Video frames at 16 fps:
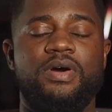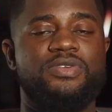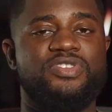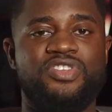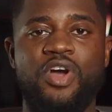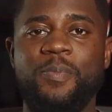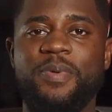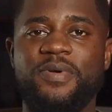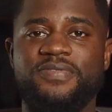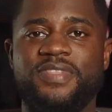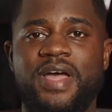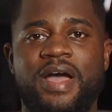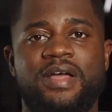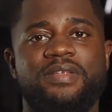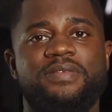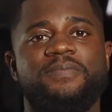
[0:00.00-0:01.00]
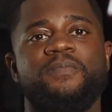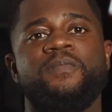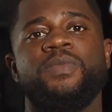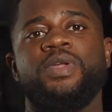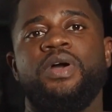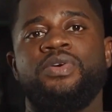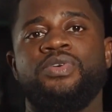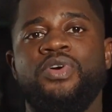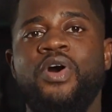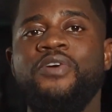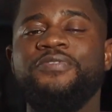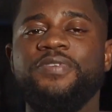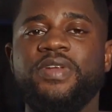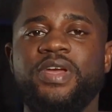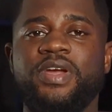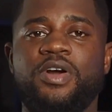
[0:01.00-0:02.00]
On top of that, I would
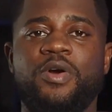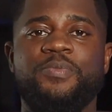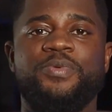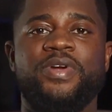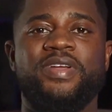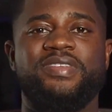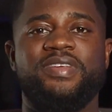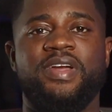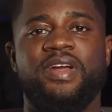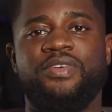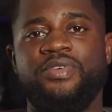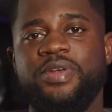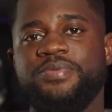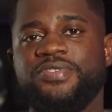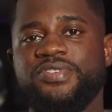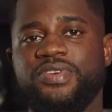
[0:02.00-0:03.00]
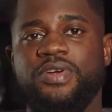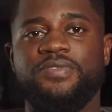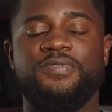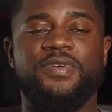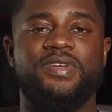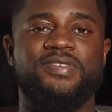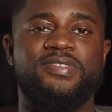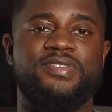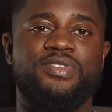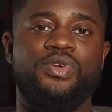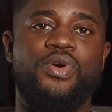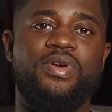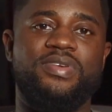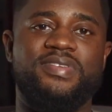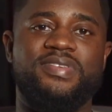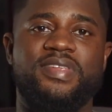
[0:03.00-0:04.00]
often incorporate encryption for the
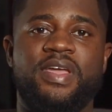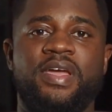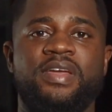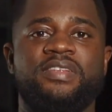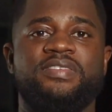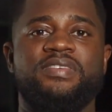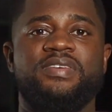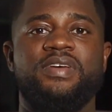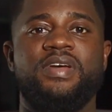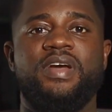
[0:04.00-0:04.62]
stored state,